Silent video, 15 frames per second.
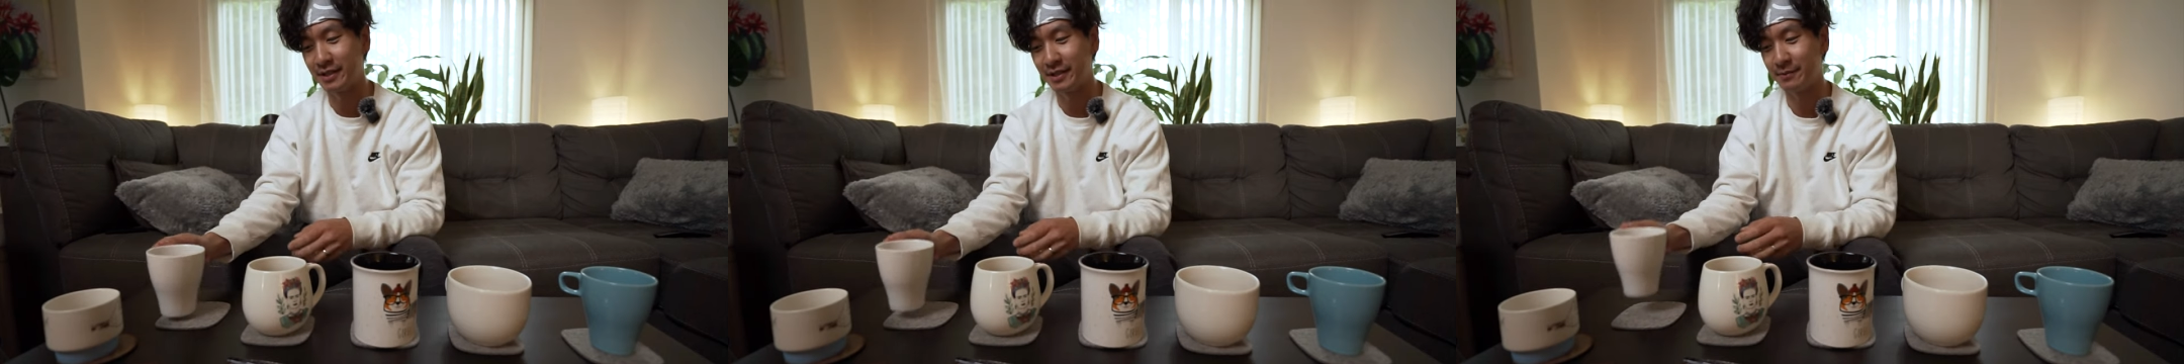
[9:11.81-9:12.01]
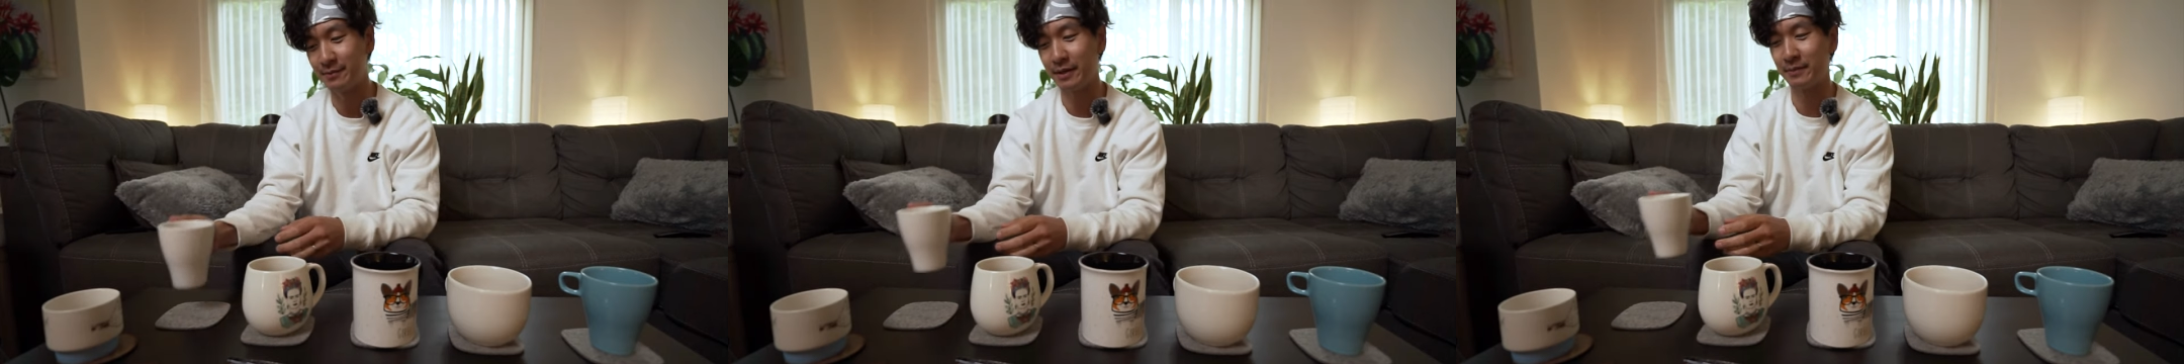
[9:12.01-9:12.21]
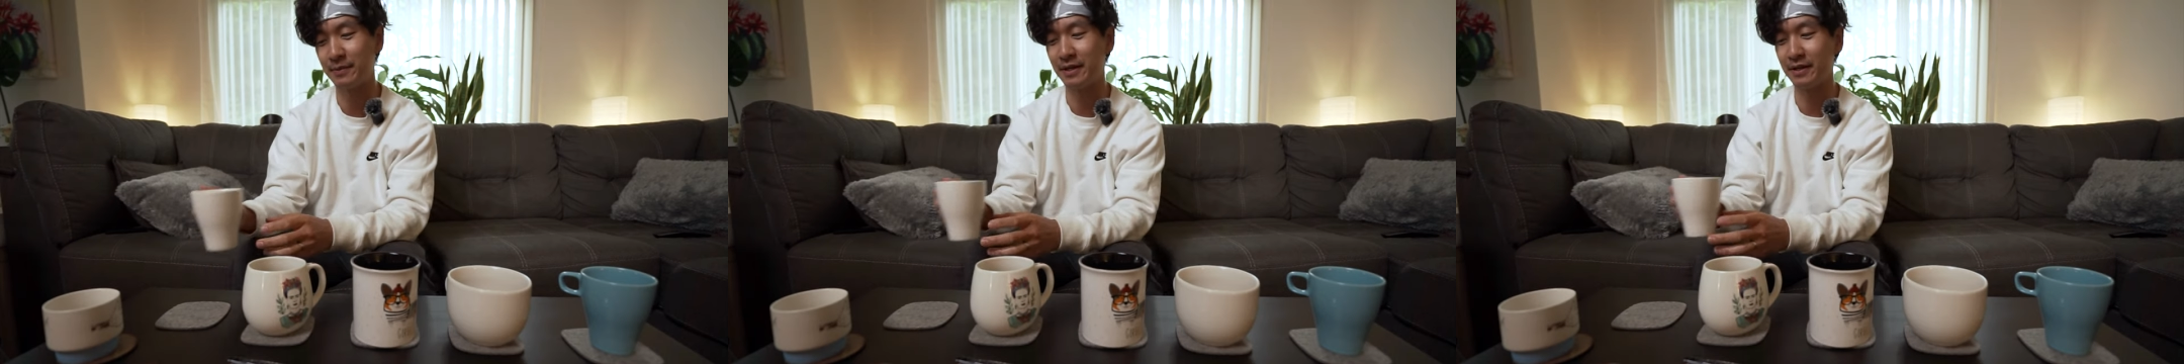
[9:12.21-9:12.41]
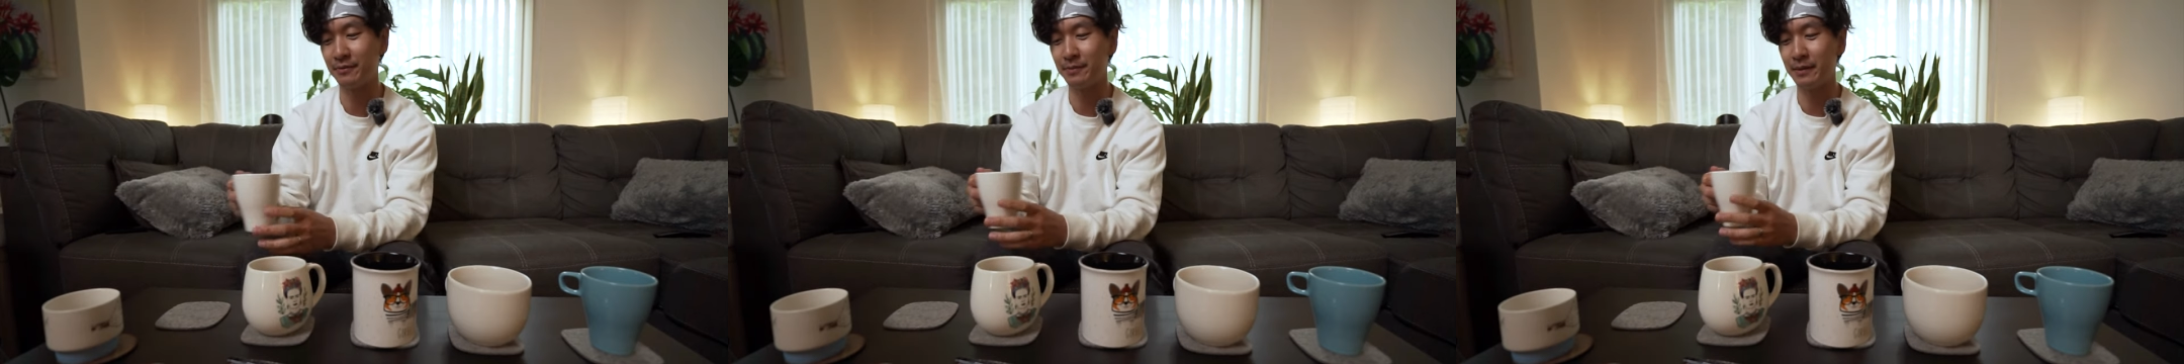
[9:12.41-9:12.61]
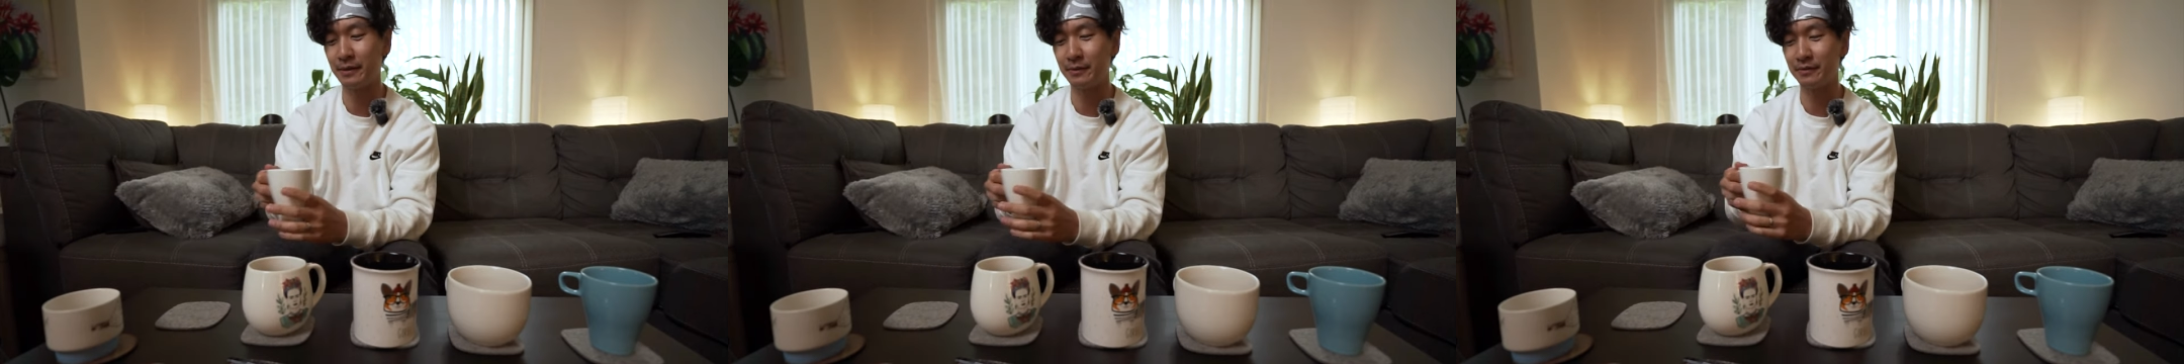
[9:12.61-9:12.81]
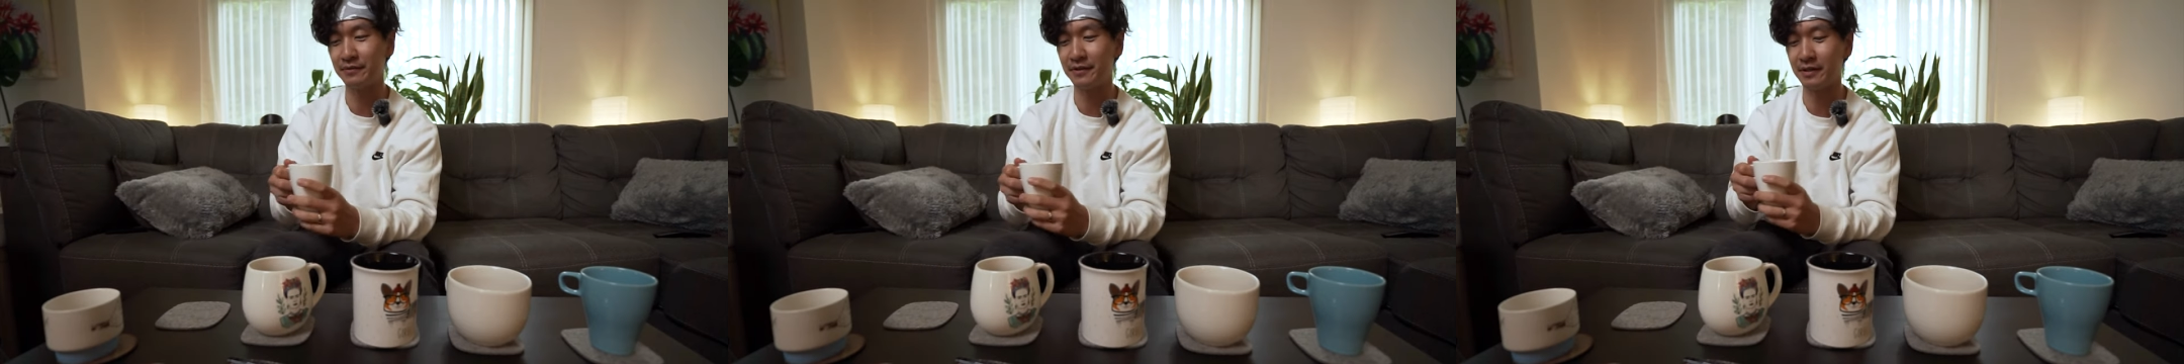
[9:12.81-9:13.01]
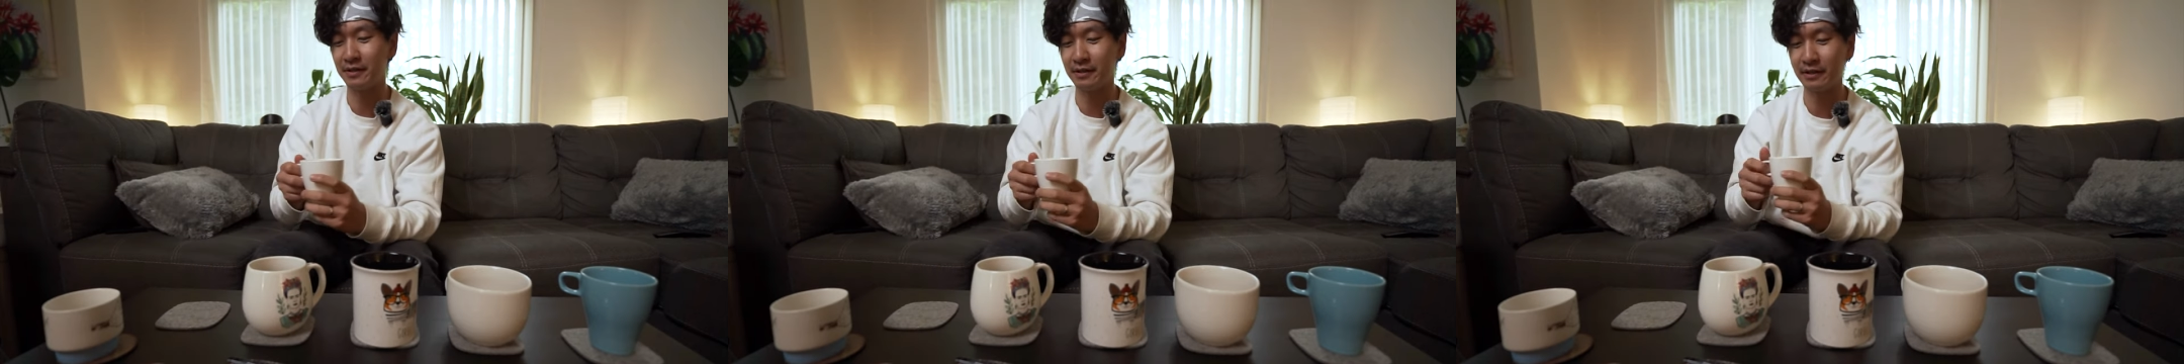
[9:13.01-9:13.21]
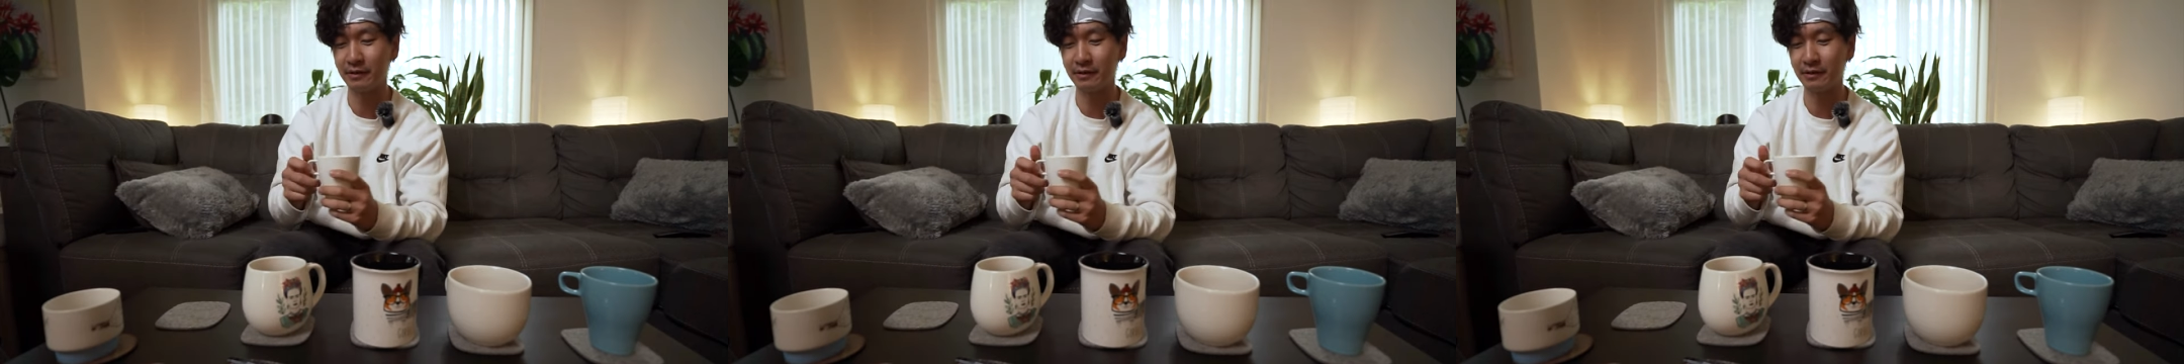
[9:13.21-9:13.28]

and then maybe I'll be able to figure it